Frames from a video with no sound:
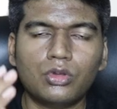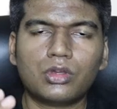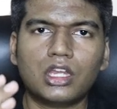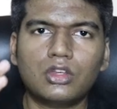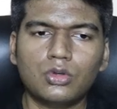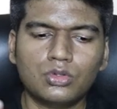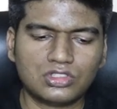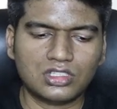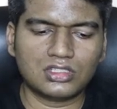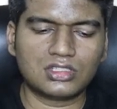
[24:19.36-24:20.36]
you can use
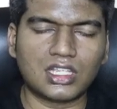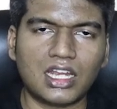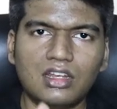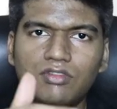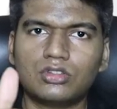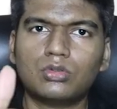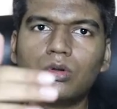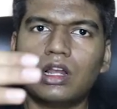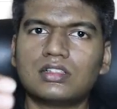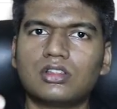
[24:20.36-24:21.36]
this sign in with
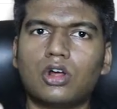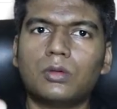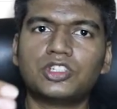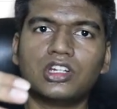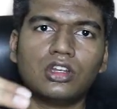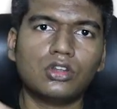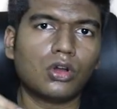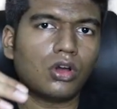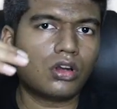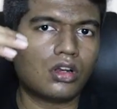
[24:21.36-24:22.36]
Google as an option in
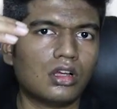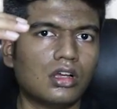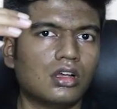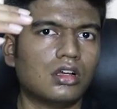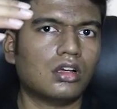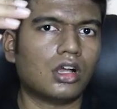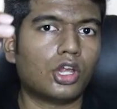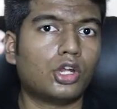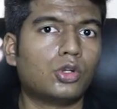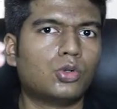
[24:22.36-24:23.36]
your
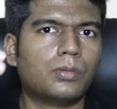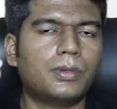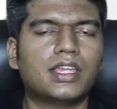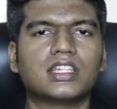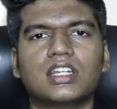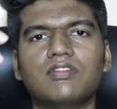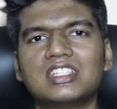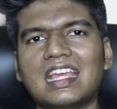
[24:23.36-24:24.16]
Ionic 2 application, which